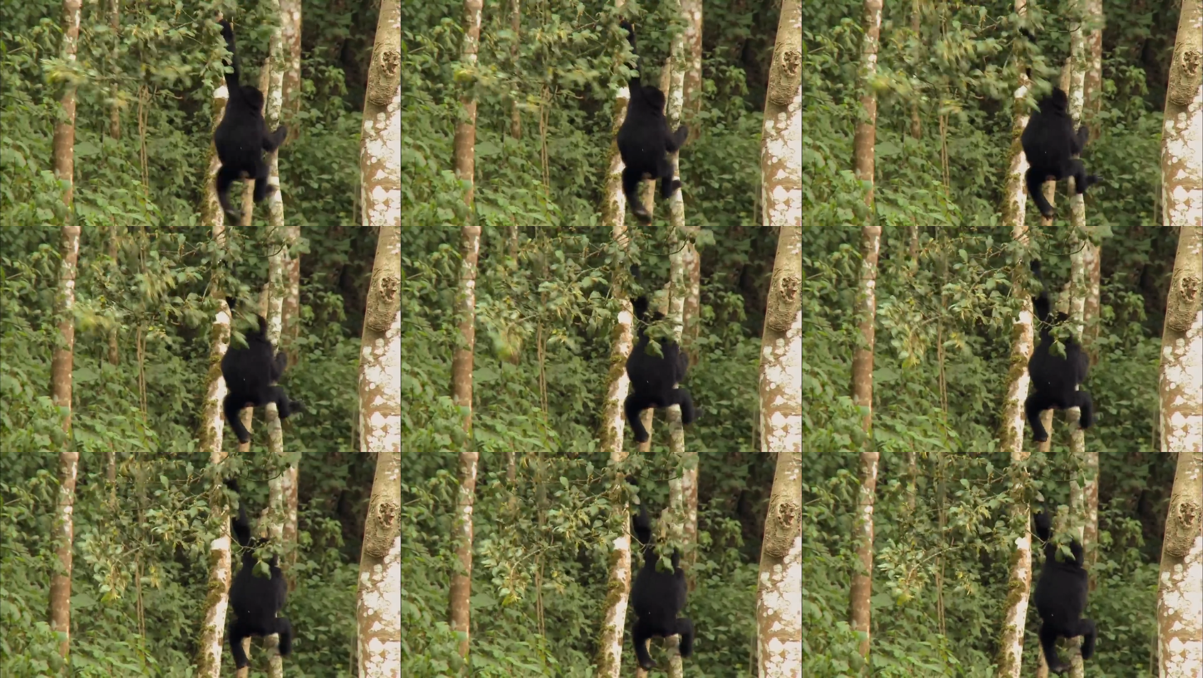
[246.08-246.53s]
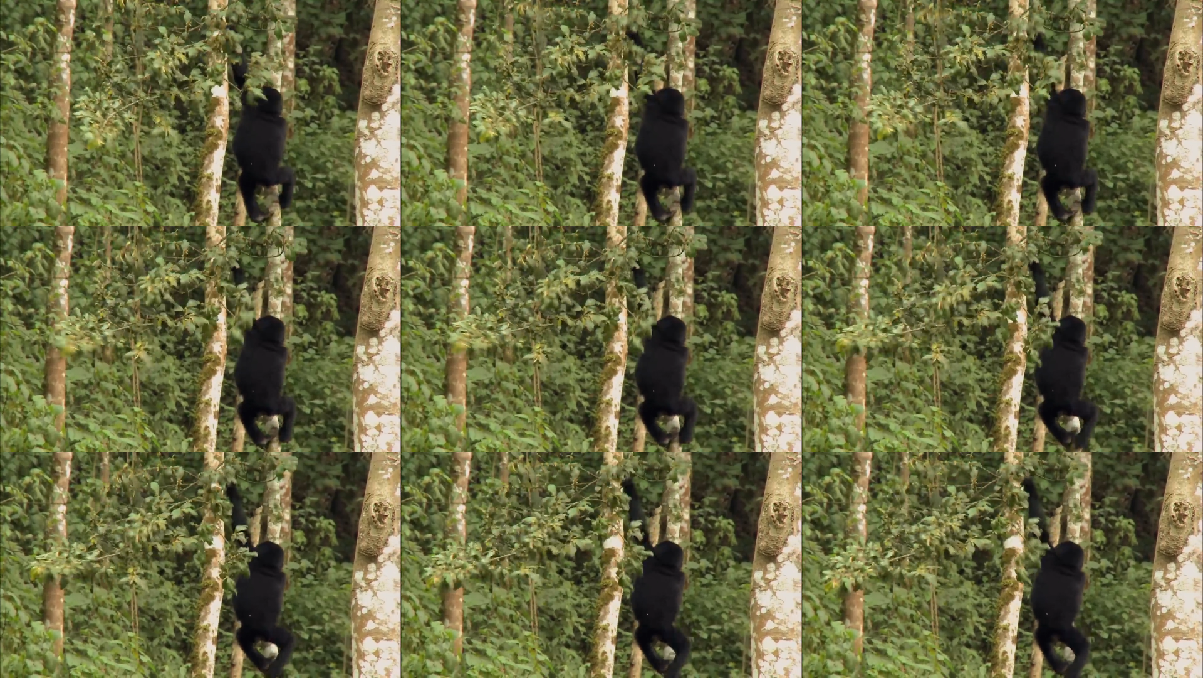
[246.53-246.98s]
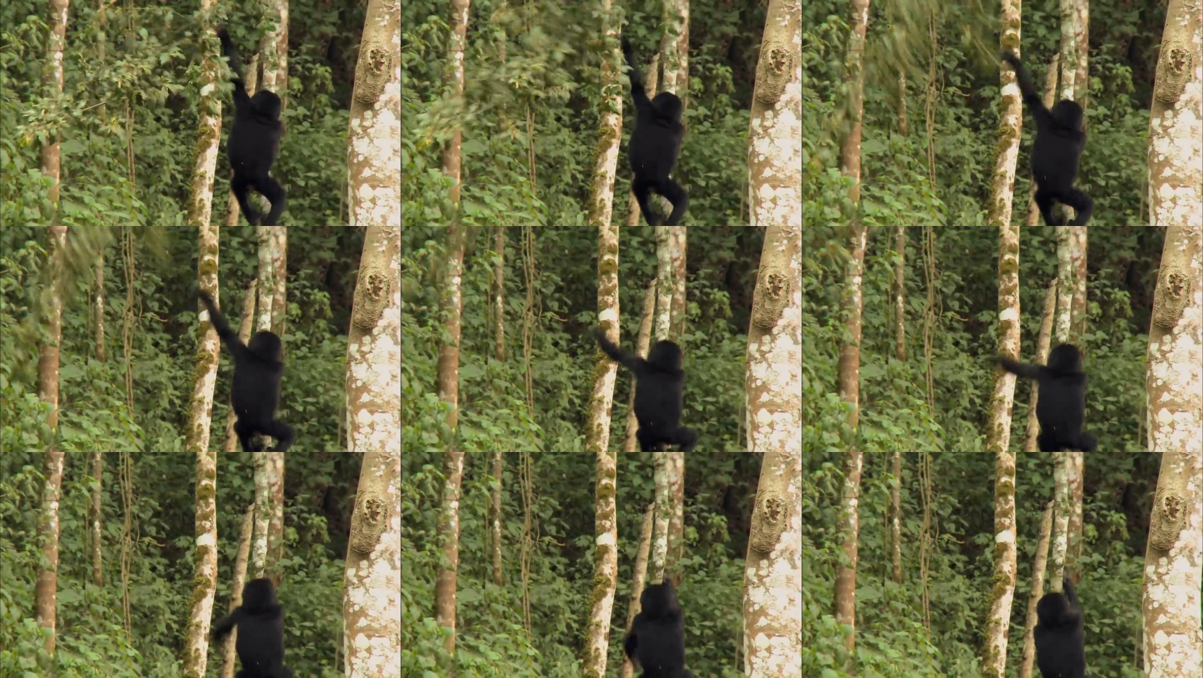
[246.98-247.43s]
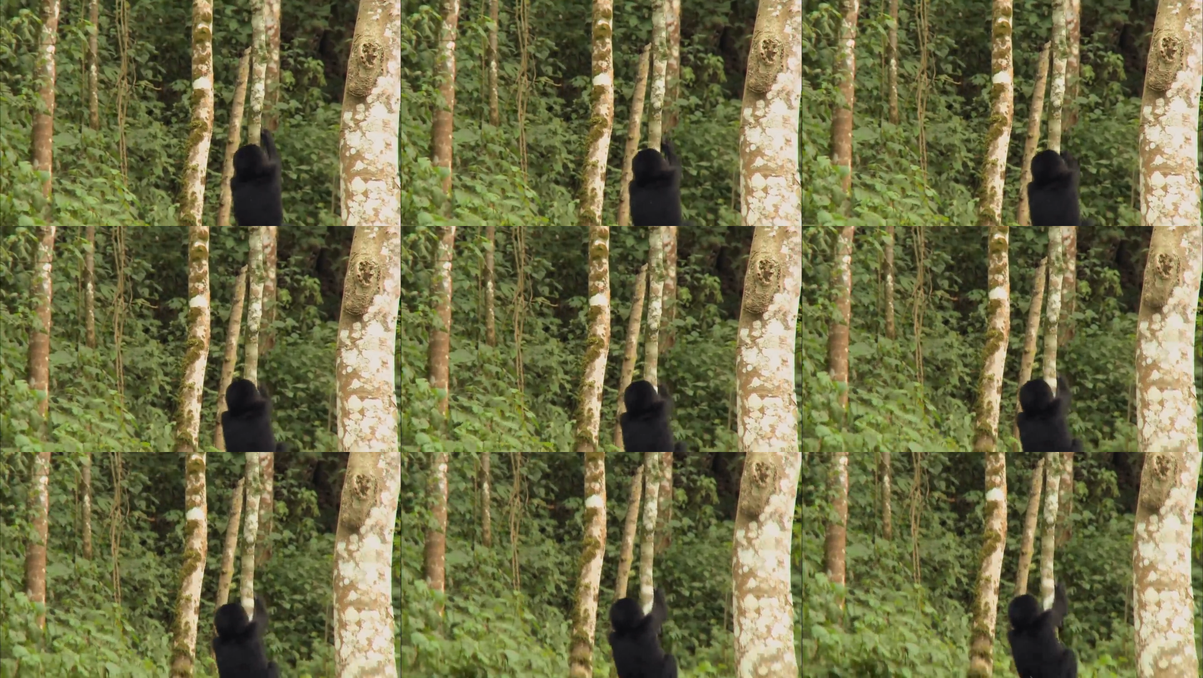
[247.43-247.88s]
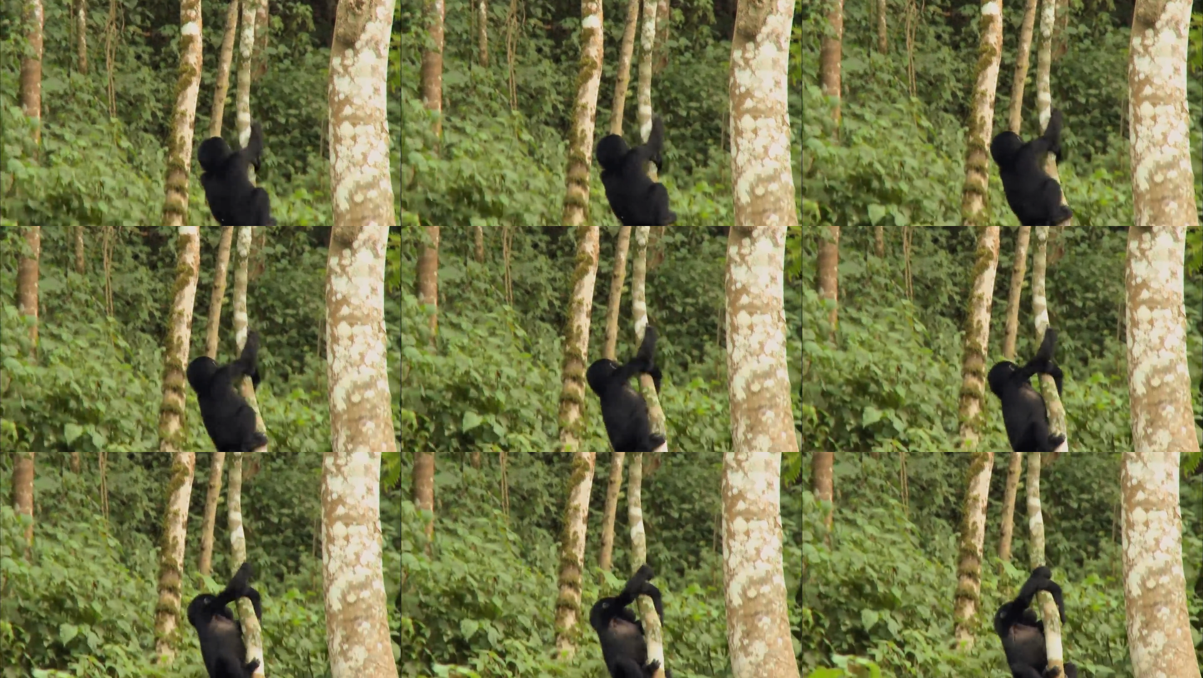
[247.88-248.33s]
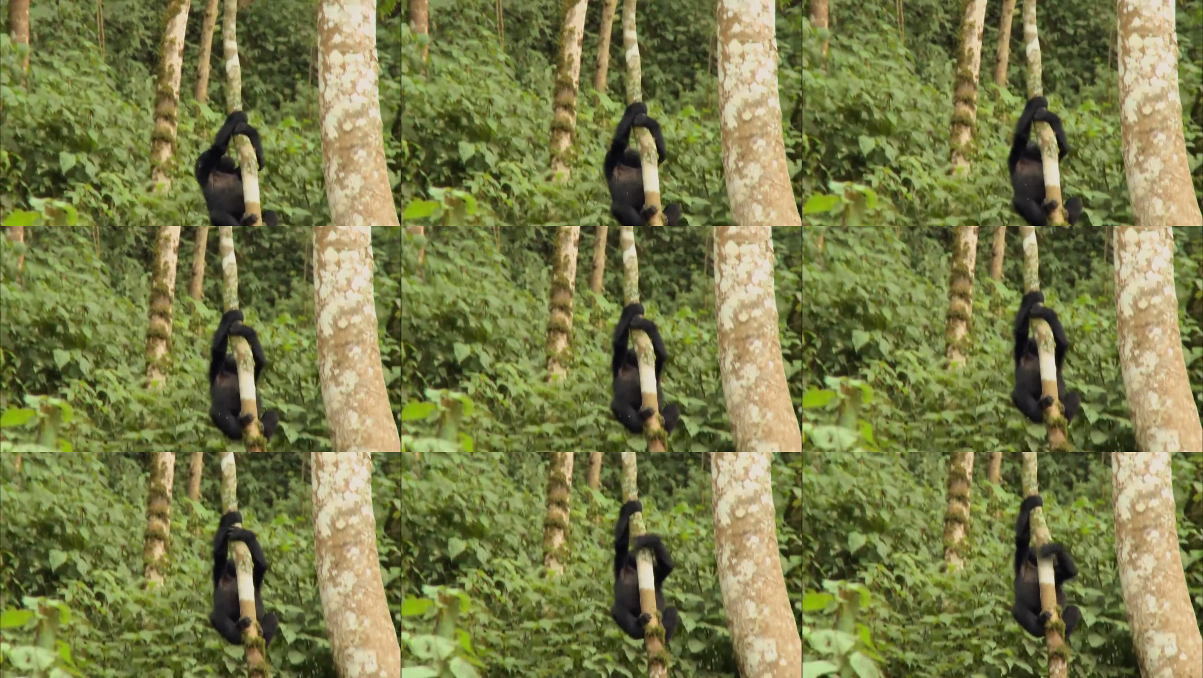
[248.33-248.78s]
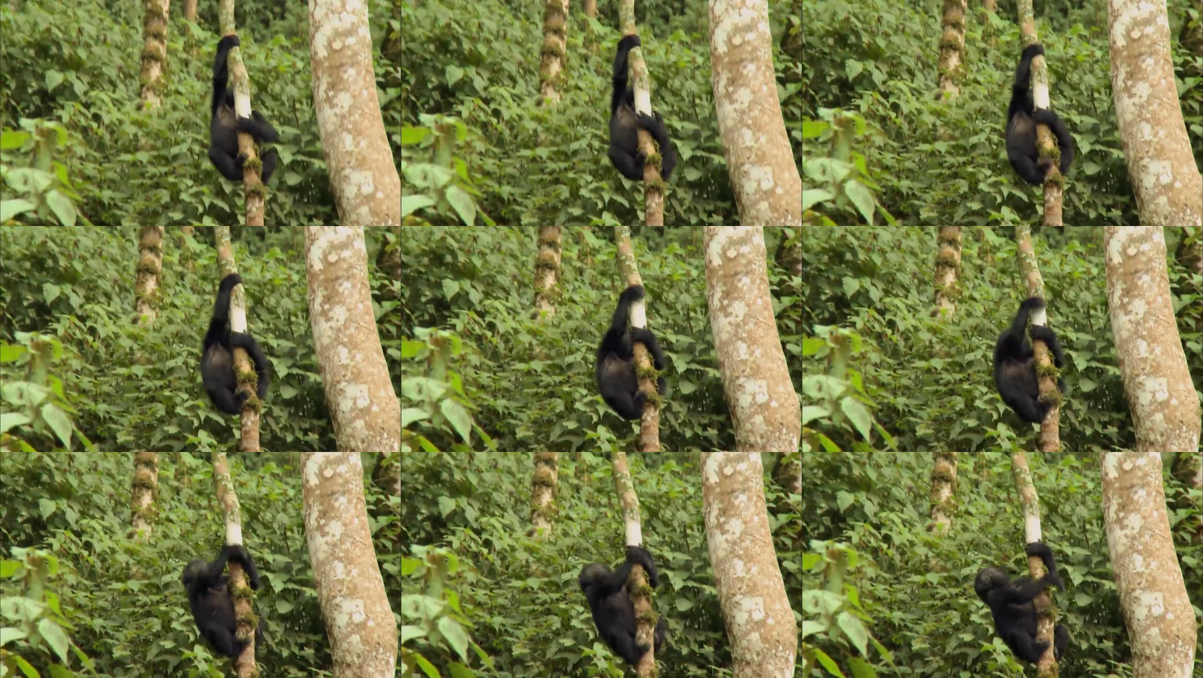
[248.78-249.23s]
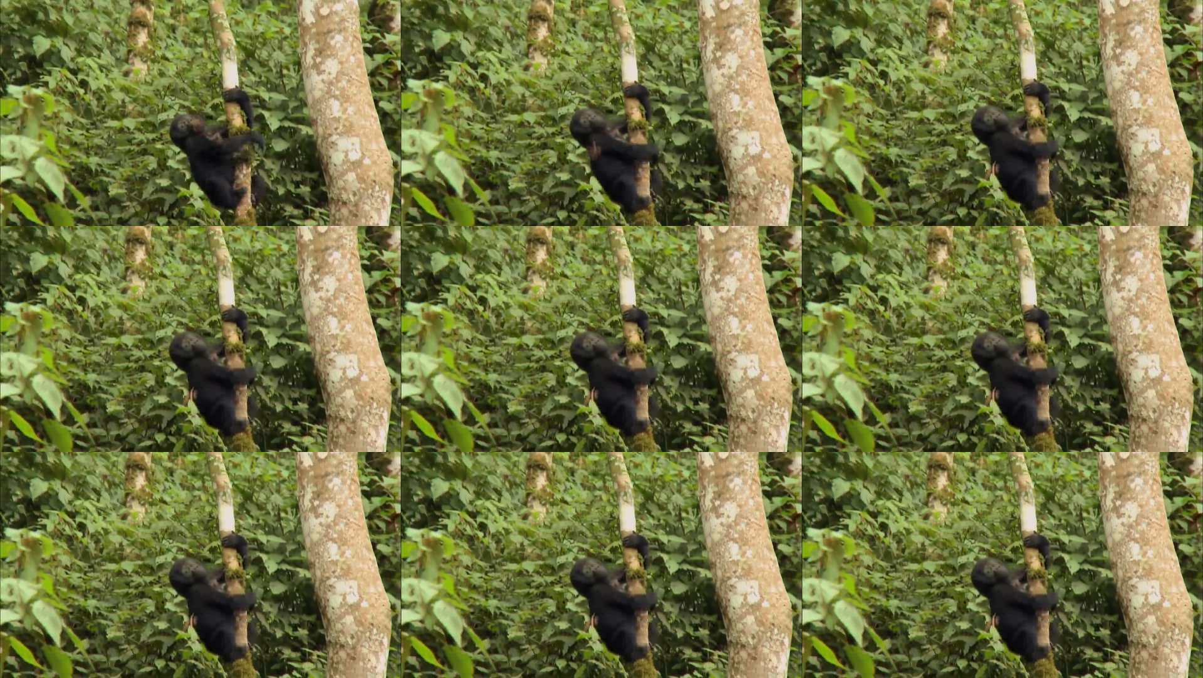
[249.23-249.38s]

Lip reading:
[unreadable: no face in view]